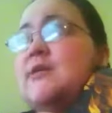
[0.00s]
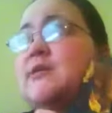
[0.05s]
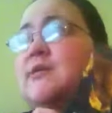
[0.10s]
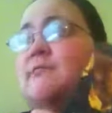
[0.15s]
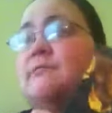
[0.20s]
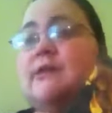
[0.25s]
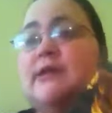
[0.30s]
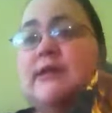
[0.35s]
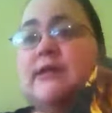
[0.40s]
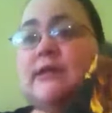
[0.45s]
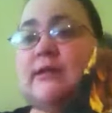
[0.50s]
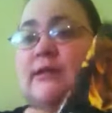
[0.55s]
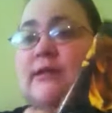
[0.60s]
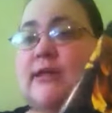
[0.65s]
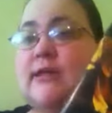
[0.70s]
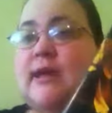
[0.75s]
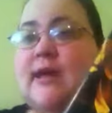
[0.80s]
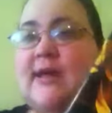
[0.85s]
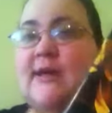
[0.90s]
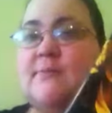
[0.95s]
is like
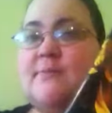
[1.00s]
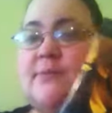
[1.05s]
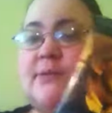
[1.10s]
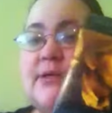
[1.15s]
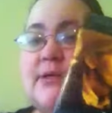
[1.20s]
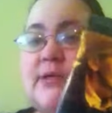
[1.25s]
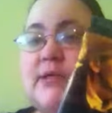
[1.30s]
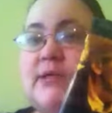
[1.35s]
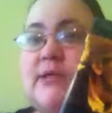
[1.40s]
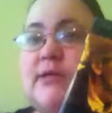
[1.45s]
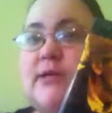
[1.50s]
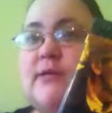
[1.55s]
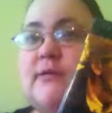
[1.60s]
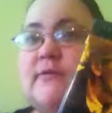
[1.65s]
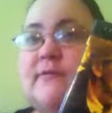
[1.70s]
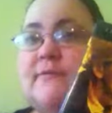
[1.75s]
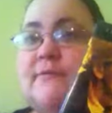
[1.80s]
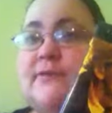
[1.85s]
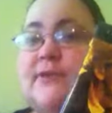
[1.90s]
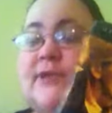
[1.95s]
they had been
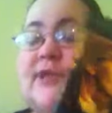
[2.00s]
together for